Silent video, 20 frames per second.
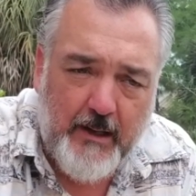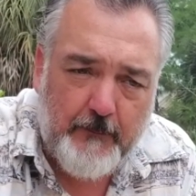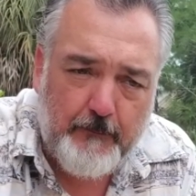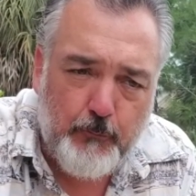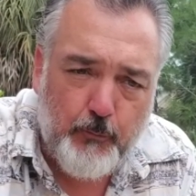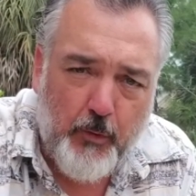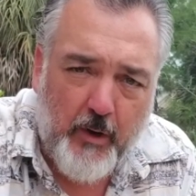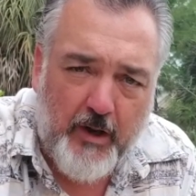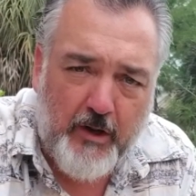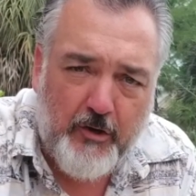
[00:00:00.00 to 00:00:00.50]

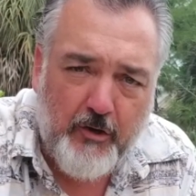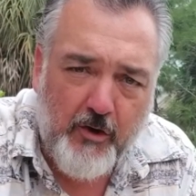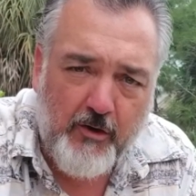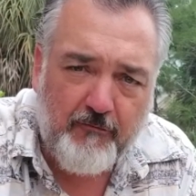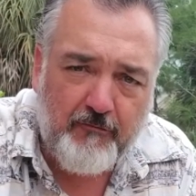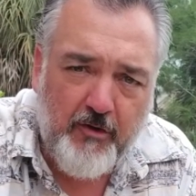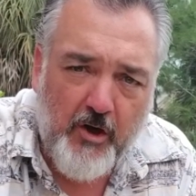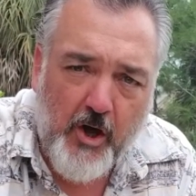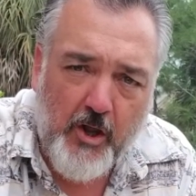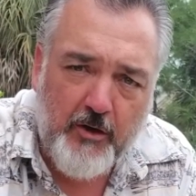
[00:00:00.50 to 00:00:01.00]
What I could
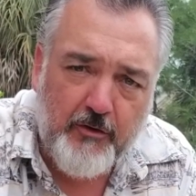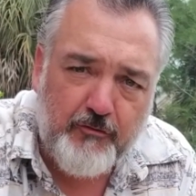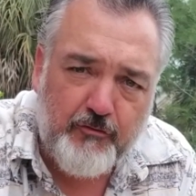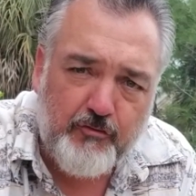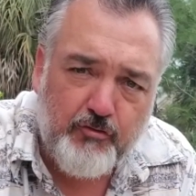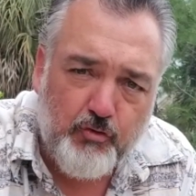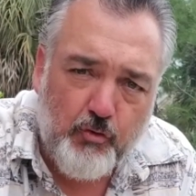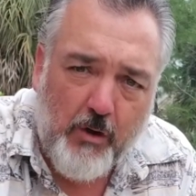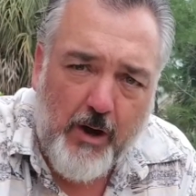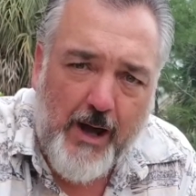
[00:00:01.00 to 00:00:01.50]
have done is
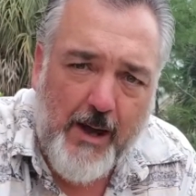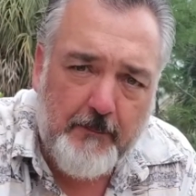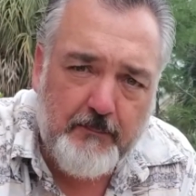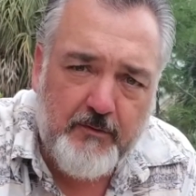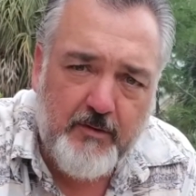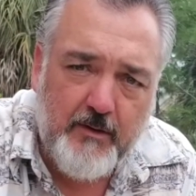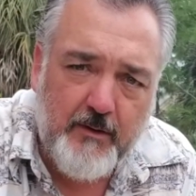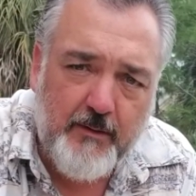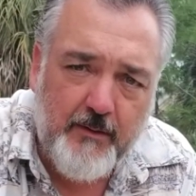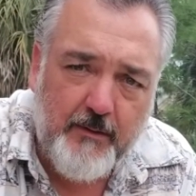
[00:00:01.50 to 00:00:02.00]

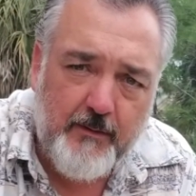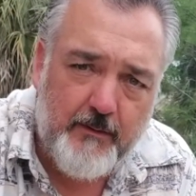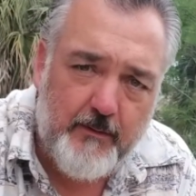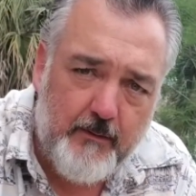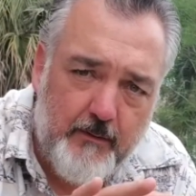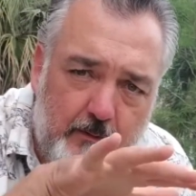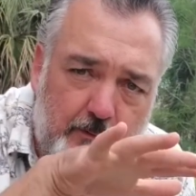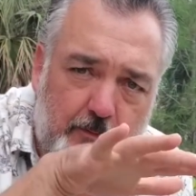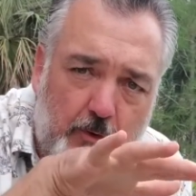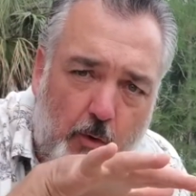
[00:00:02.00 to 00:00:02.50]
dropped
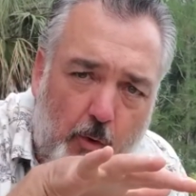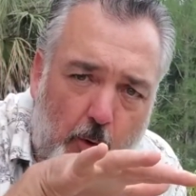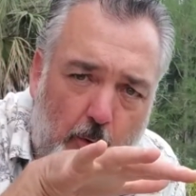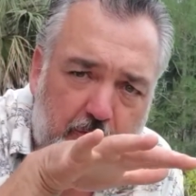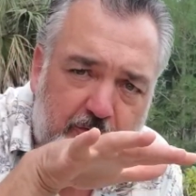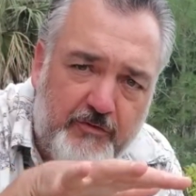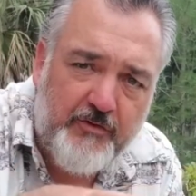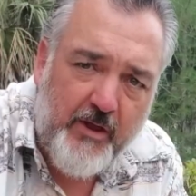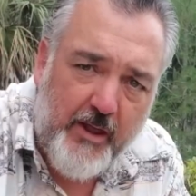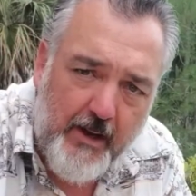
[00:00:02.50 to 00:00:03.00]
the whole
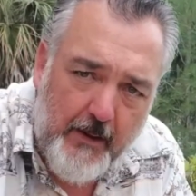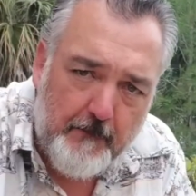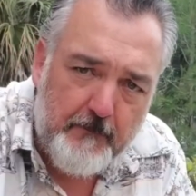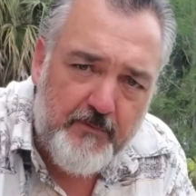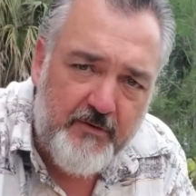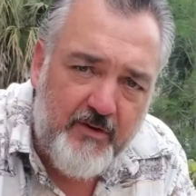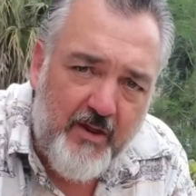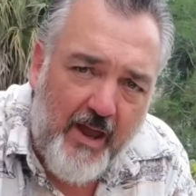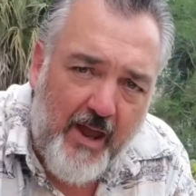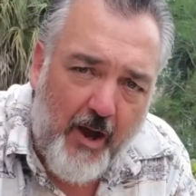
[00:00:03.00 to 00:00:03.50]
setup
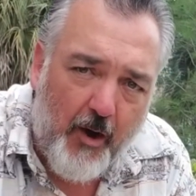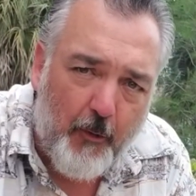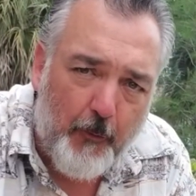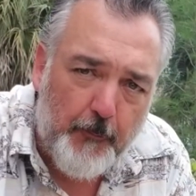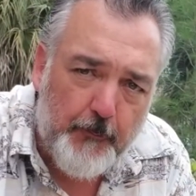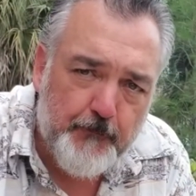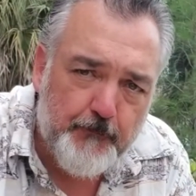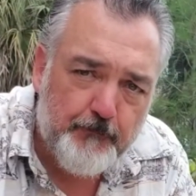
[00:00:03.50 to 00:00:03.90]
down.